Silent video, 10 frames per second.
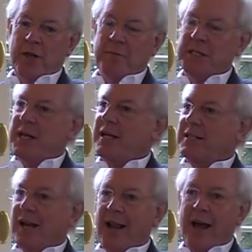the mistakes
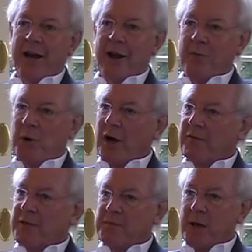that a lot of
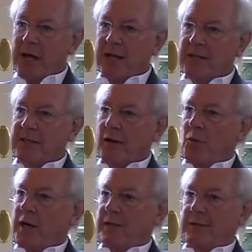nonprofits make is they
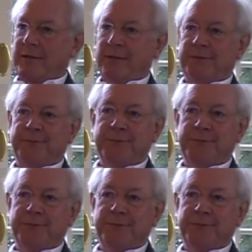wait until